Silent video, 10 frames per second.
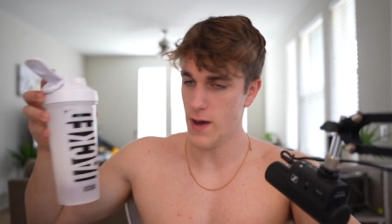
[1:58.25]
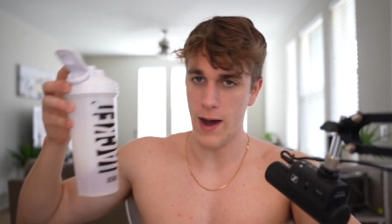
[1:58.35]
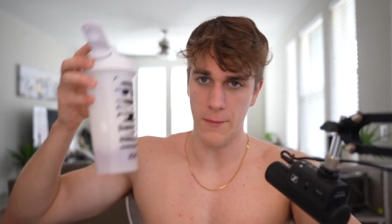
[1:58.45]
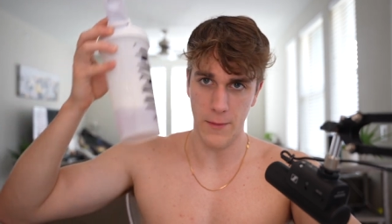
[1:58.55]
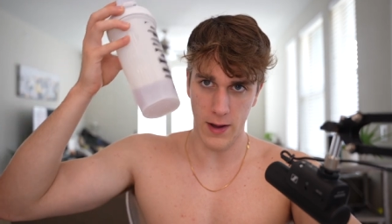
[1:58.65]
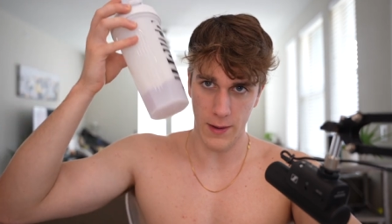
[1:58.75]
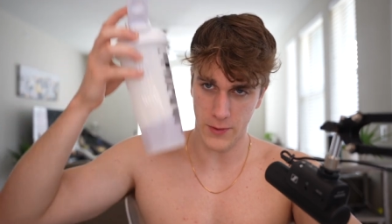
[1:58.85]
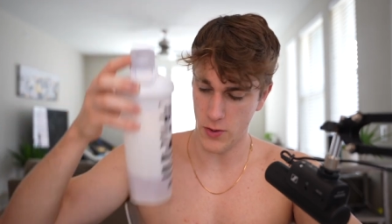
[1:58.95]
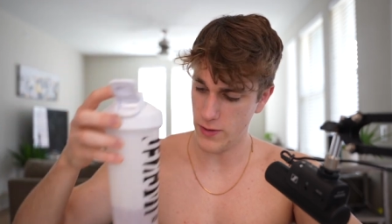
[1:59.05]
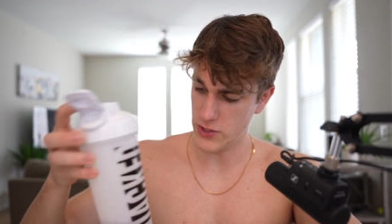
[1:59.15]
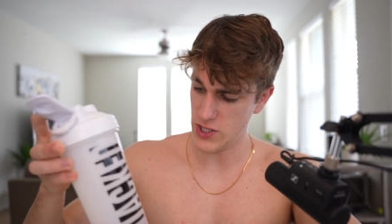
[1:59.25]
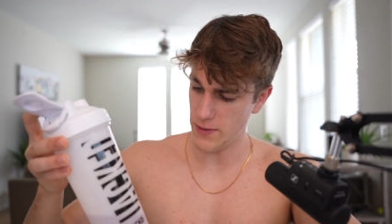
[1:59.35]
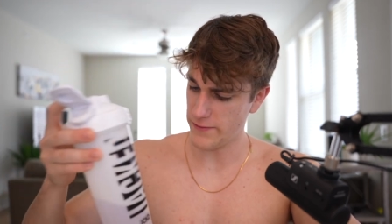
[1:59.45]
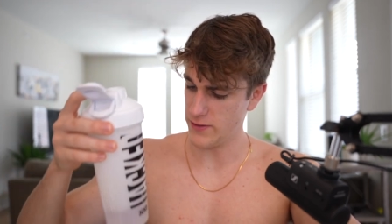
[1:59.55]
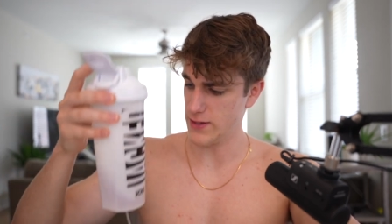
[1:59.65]
I'm going to the gym
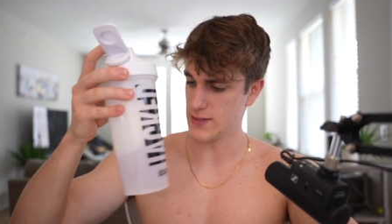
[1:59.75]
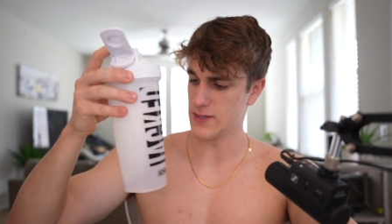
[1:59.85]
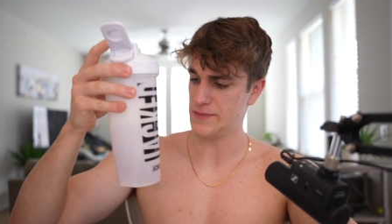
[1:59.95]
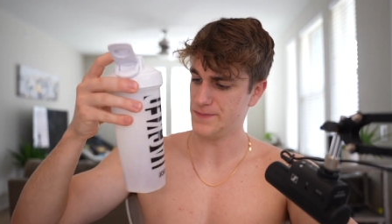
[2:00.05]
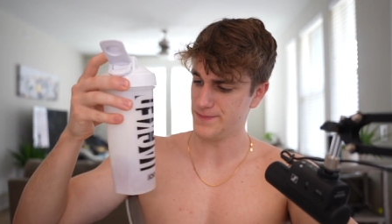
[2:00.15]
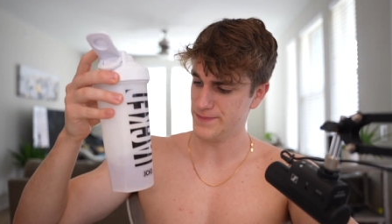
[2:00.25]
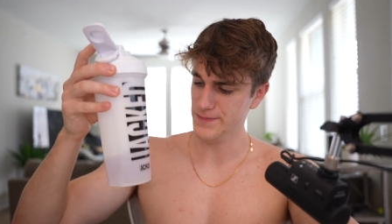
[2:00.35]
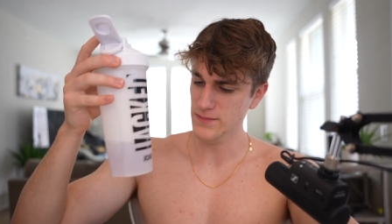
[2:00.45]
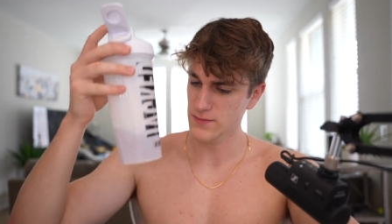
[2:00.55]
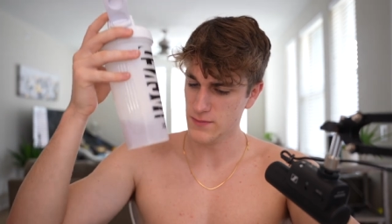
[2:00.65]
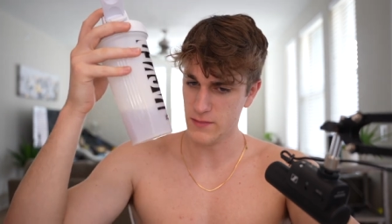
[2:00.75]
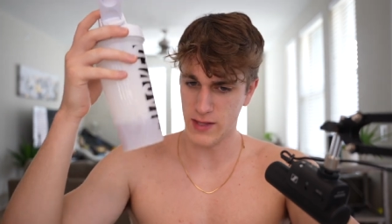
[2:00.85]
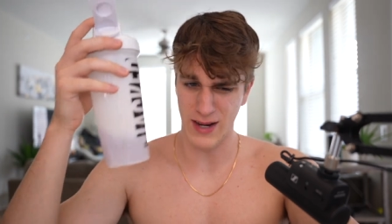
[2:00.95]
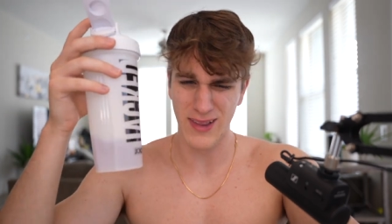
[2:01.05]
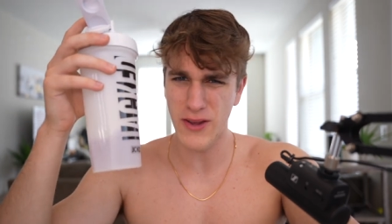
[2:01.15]
after this.
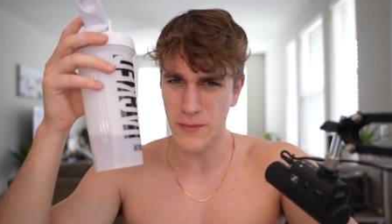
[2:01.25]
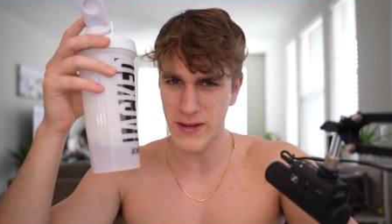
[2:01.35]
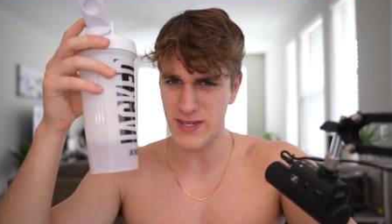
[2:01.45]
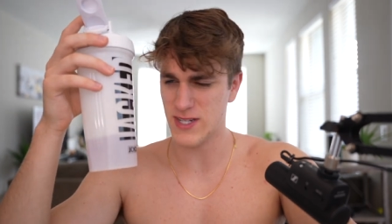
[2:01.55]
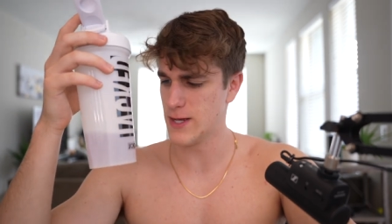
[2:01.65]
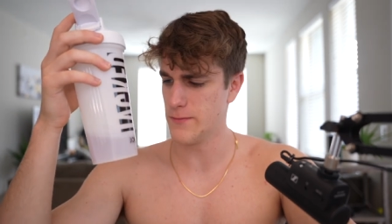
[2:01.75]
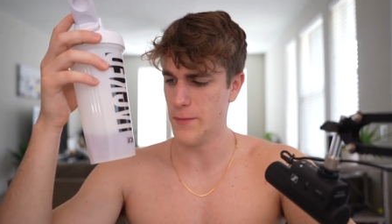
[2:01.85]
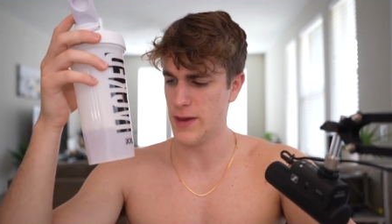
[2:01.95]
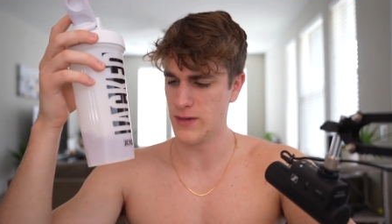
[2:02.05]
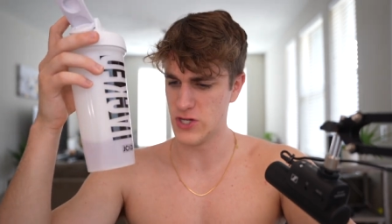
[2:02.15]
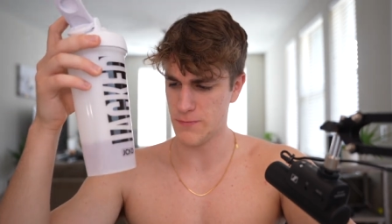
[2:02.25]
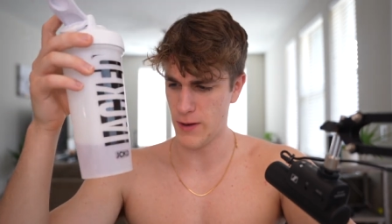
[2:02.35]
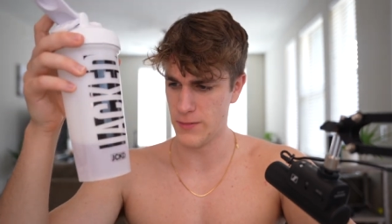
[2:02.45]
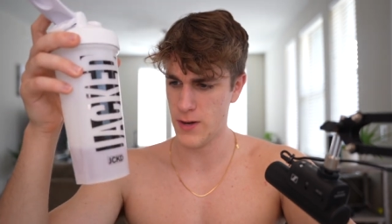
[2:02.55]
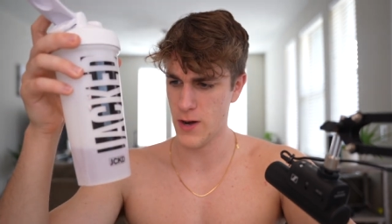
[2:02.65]
Got a little bit of stim, but mainly just pumping